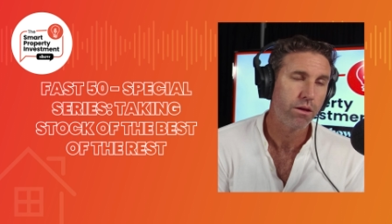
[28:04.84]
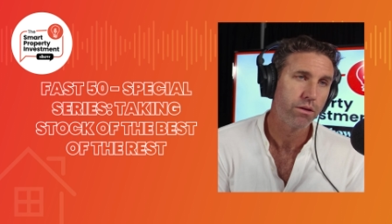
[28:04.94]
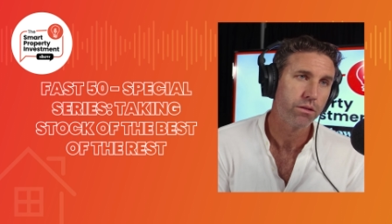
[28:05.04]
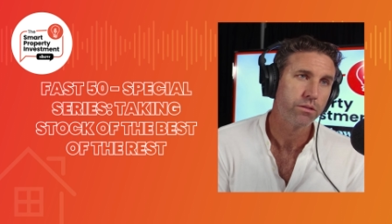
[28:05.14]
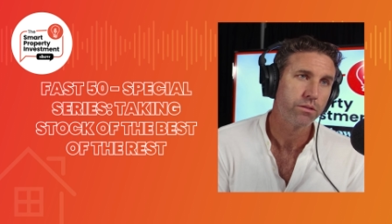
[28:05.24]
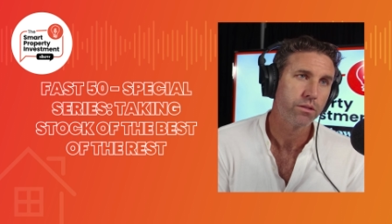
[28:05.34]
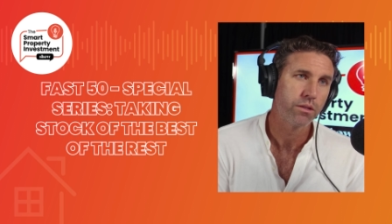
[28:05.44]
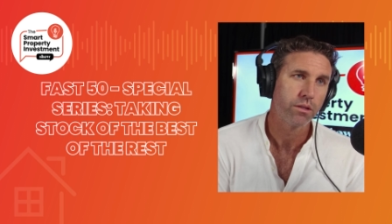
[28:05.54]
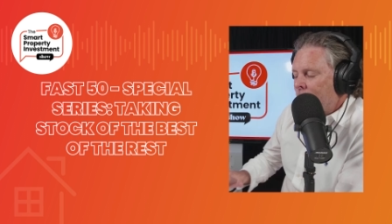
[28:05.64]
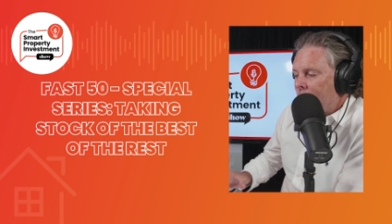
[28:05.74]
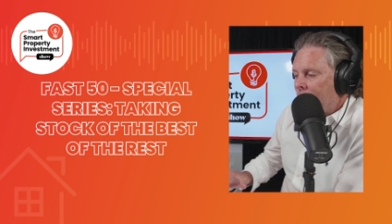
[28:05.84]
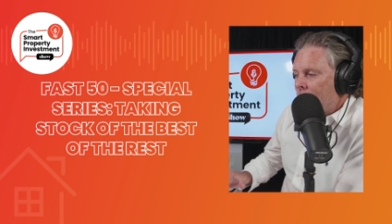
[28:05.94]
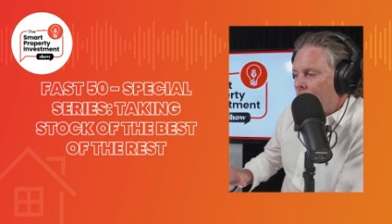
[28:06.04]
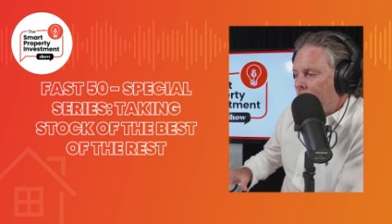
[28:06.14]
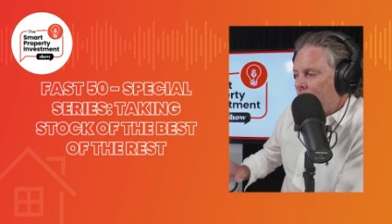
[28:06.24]
you need to start looking
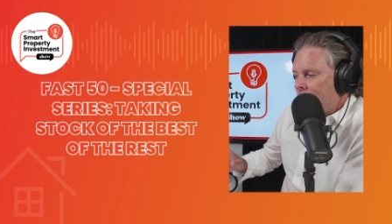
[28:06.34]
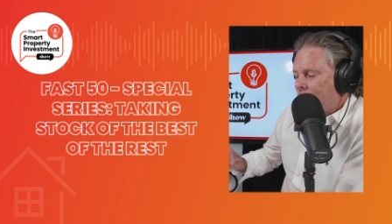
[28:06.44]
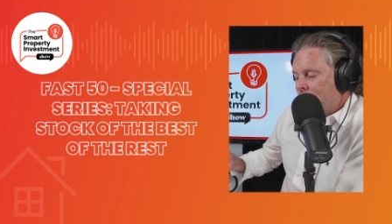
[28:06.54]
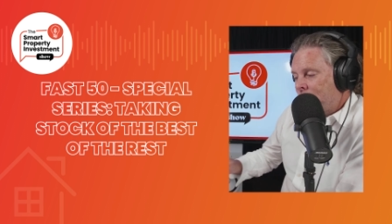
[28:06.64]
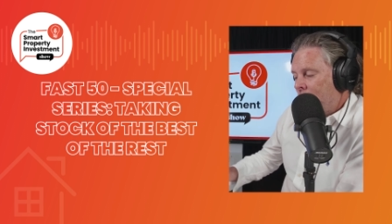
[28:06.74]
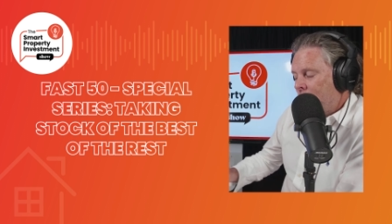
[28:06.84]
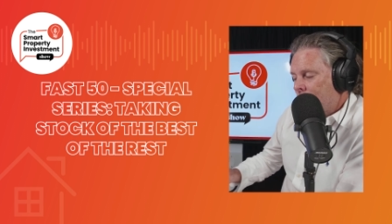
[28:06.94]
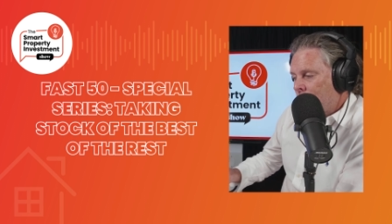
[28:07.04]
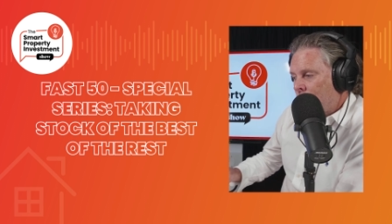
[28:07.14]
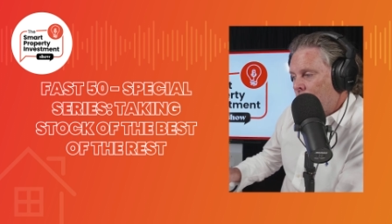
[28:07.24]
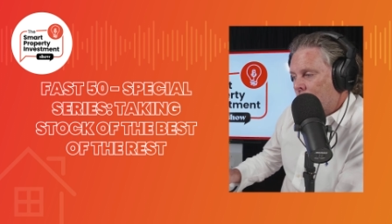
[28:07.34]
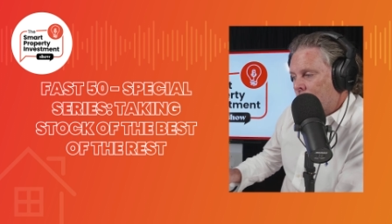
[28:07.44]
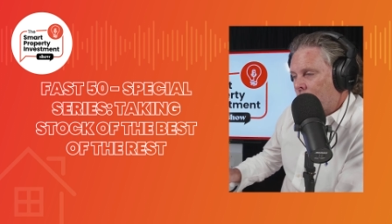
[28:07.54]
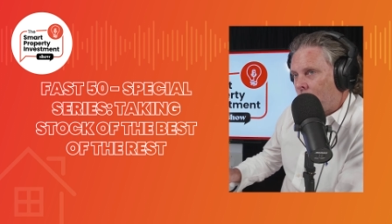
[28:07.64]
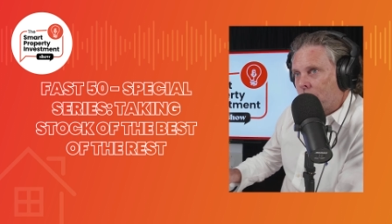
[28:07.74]
at not only, say,
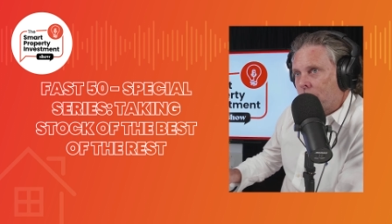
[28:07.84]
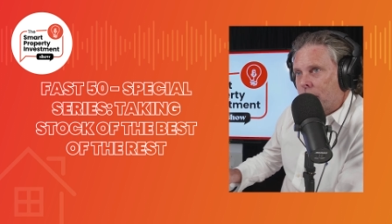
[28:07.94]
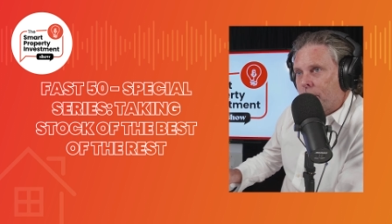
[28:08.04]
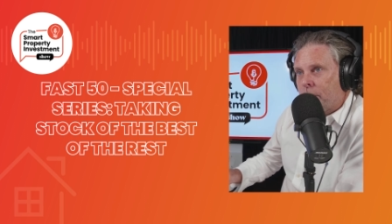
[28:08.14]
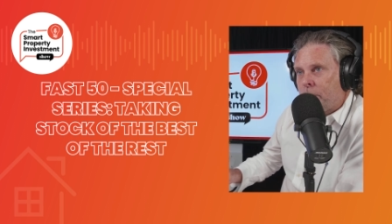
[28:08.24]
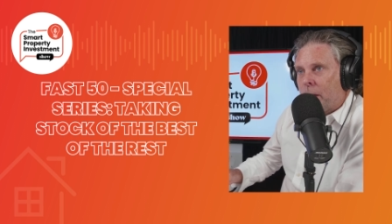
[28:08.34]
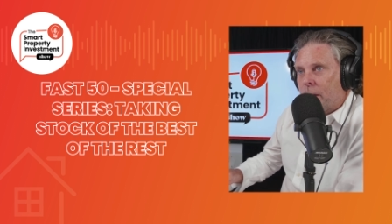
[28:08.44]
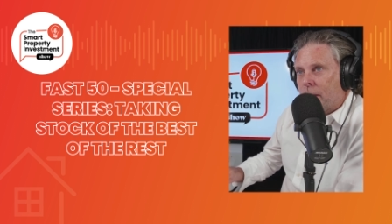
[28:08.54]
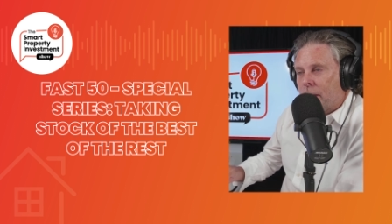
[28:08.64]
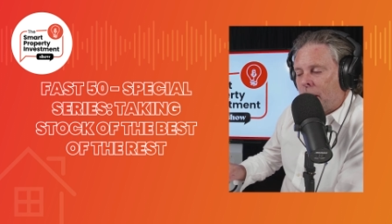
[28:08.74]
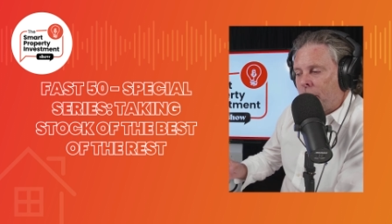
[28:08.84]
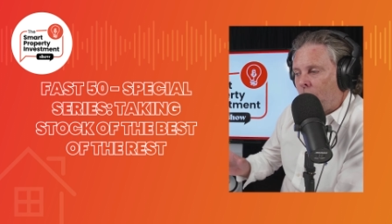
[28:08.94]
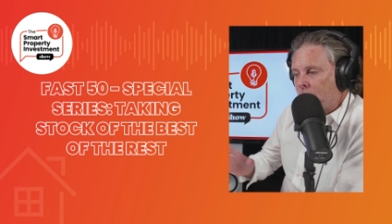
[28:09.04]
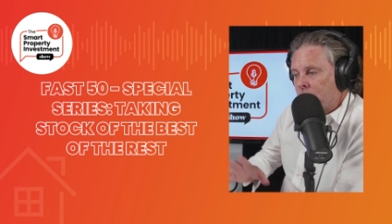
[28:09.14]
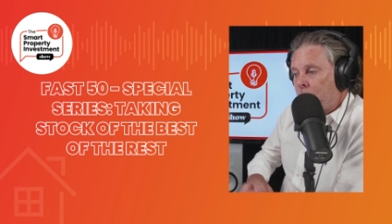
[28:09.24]
unit stock, but
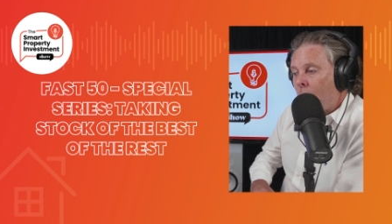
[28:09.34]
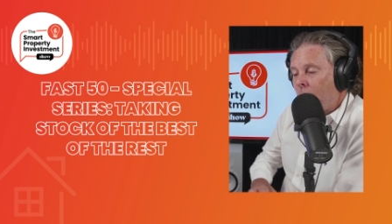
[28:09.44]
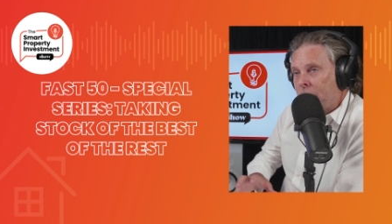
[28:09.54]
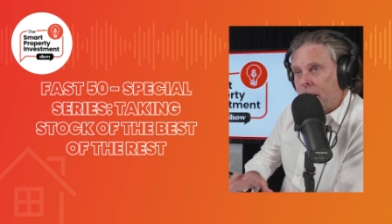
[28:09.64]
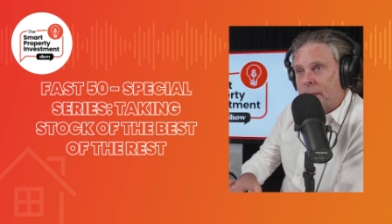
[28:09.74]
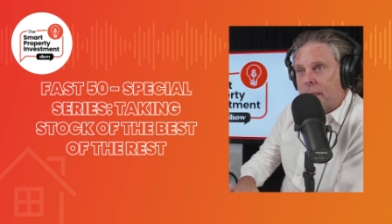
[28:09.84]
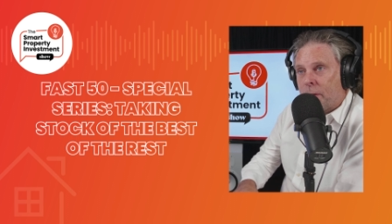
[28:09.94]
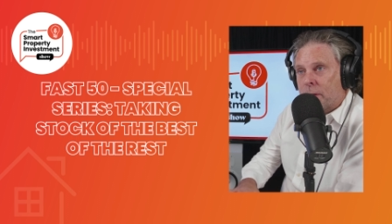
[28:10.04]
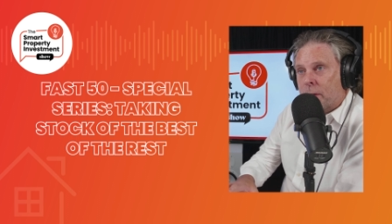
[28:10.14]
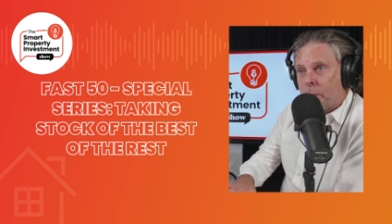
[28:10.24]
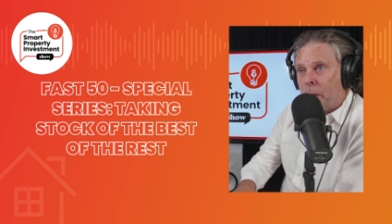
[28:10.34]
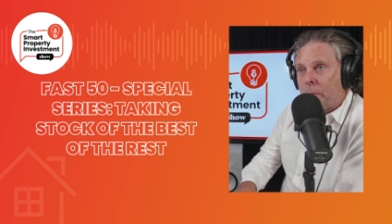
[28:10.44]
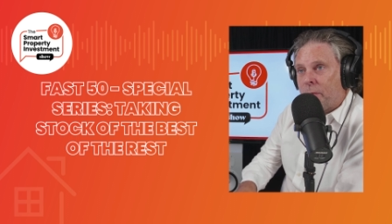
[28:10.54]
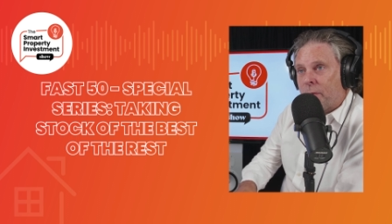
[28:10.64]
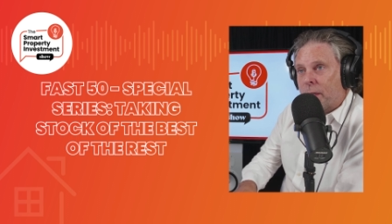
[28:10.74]
if I was buying in these areas as a
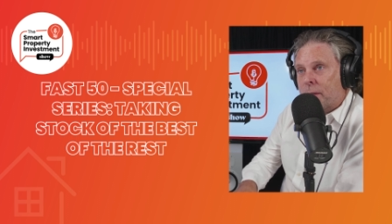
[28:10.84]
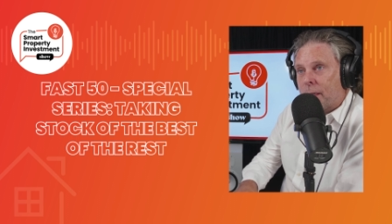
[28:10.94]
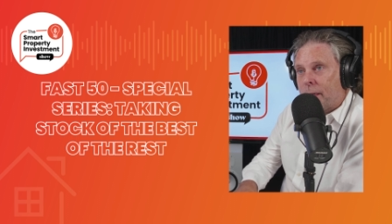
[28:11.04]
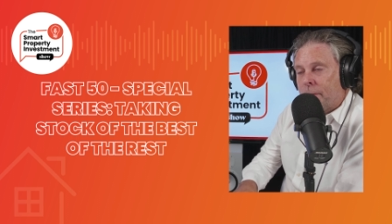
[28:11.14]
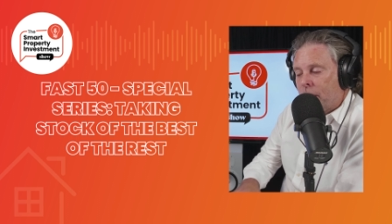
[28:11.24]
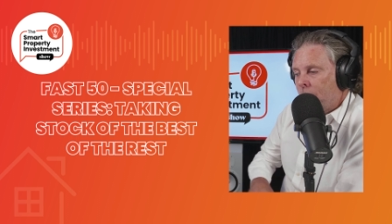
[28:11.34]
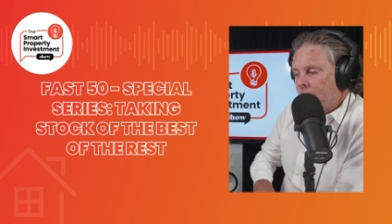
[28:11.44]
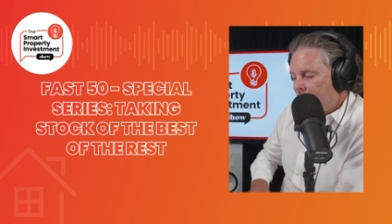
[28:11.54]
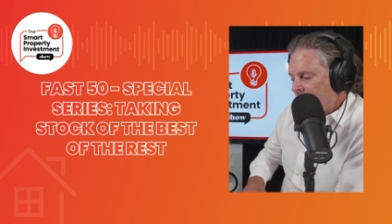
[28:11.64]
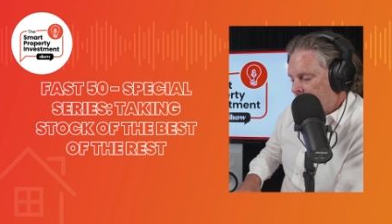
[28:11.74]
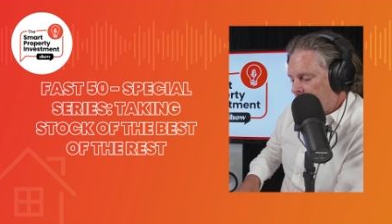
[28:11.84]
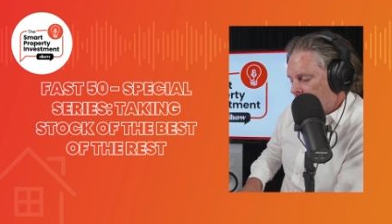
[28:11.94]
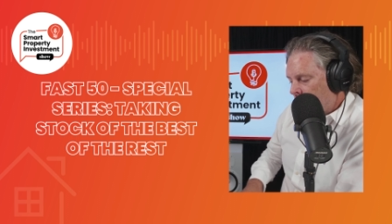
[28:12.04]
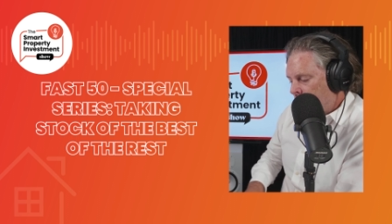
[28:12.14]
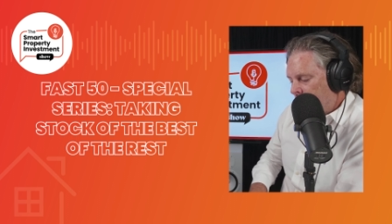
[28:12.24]
property investor, yes,
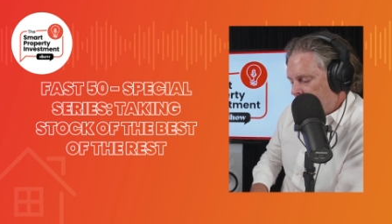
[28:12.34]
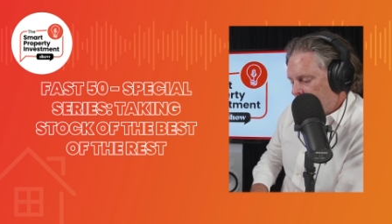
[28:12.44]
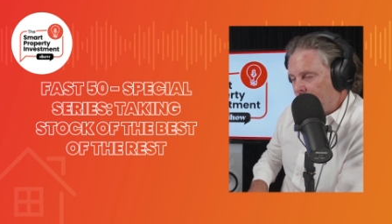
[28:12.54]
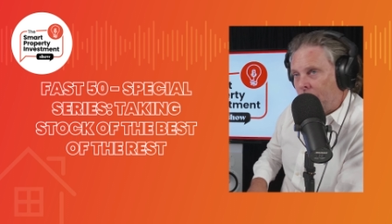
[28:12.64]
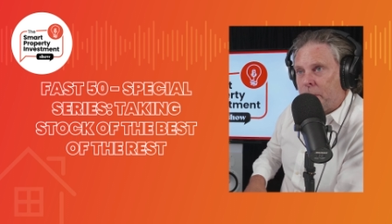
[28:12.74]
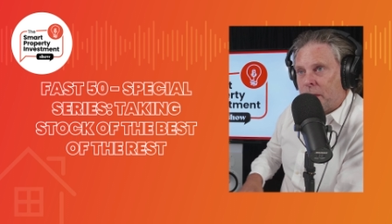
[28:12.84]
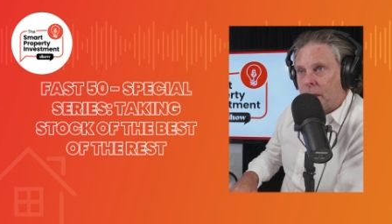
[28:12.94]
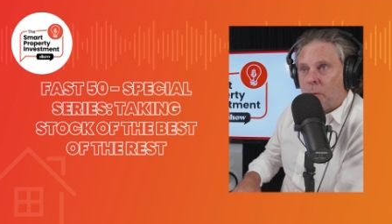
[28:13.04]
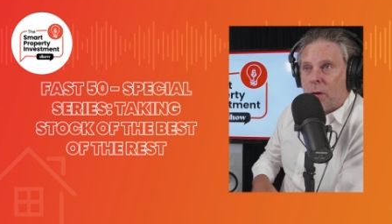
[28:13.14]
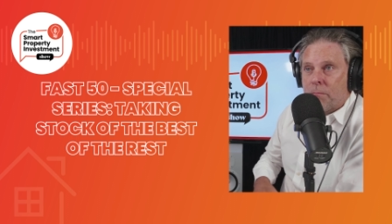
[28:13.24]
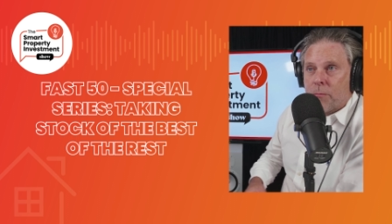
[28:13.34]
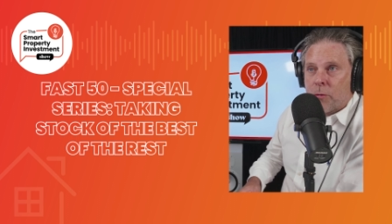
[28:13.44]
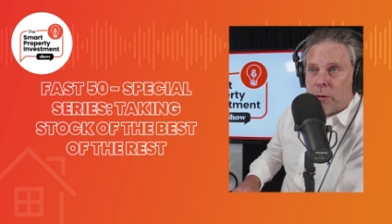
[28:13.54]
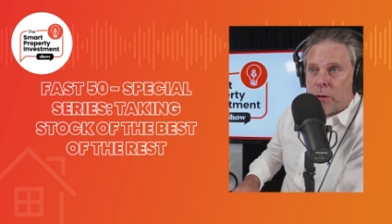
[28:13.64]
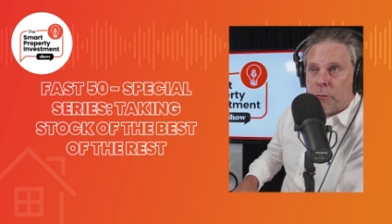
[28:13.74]
there's going to be families that want
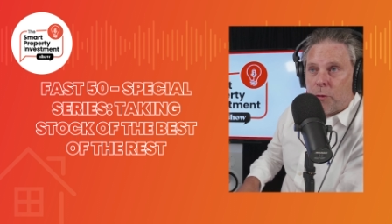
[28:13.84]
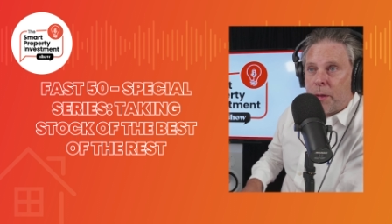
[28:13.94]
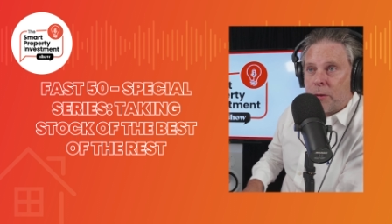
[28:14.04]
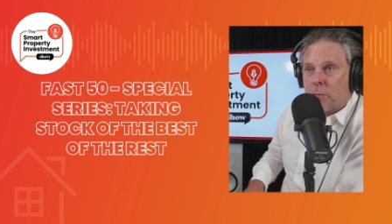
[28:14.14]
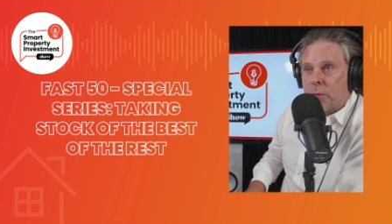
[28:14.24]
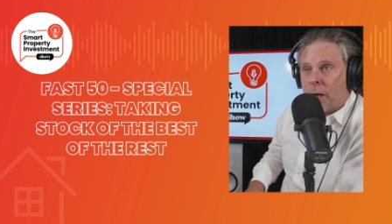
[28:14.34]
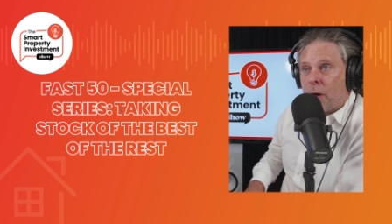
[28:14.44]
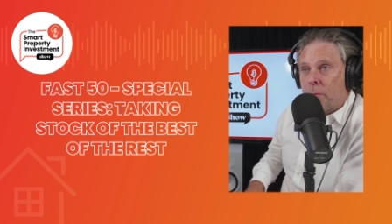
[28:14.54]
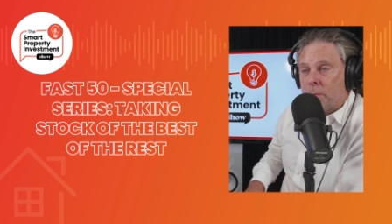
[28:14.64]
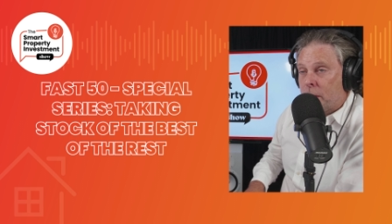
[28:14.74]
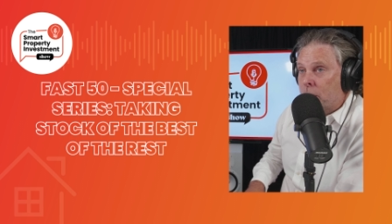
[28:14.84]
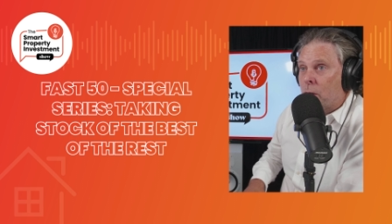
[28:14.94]
three or four bedroom brick homes.